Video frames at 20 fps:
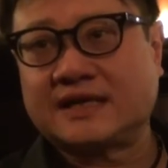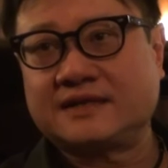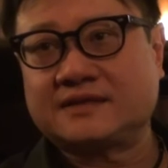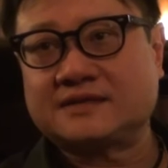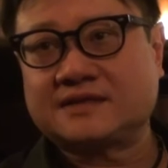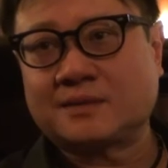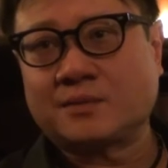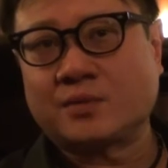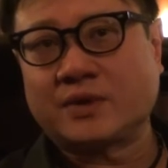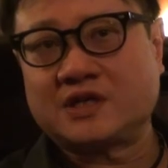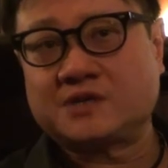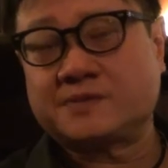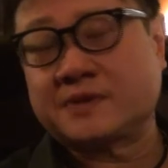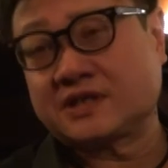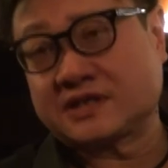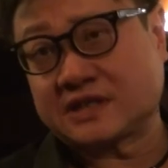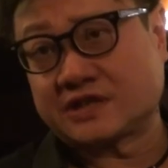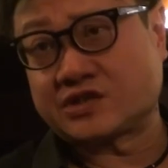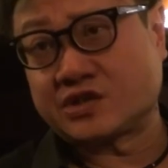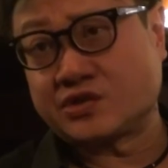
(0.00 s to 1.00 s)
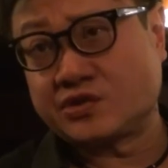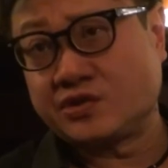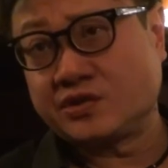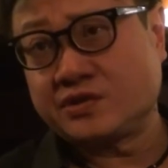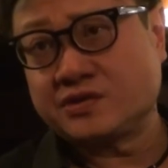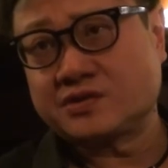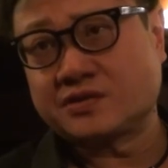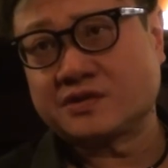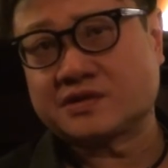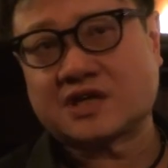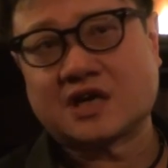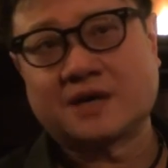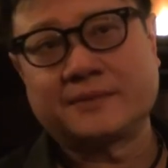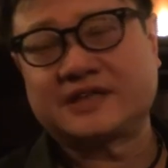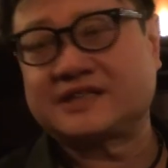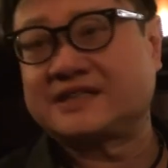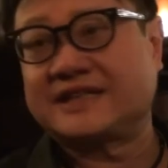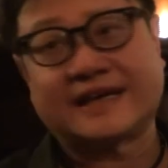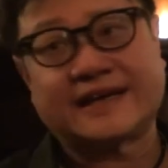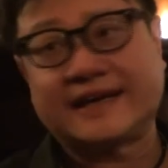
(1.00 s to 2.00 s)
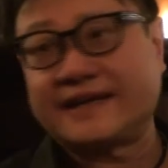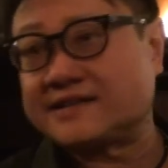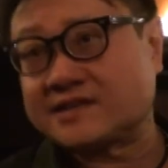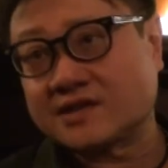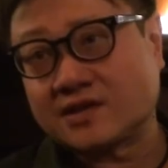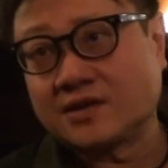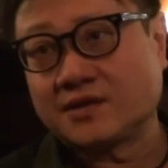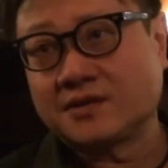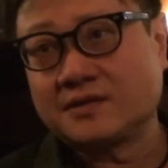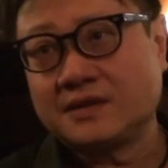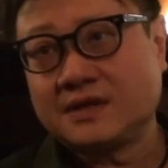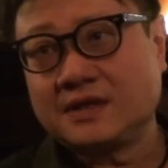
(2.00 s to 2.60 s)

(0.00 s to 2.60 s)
in some ways, because I was introduced to his comics decades ago,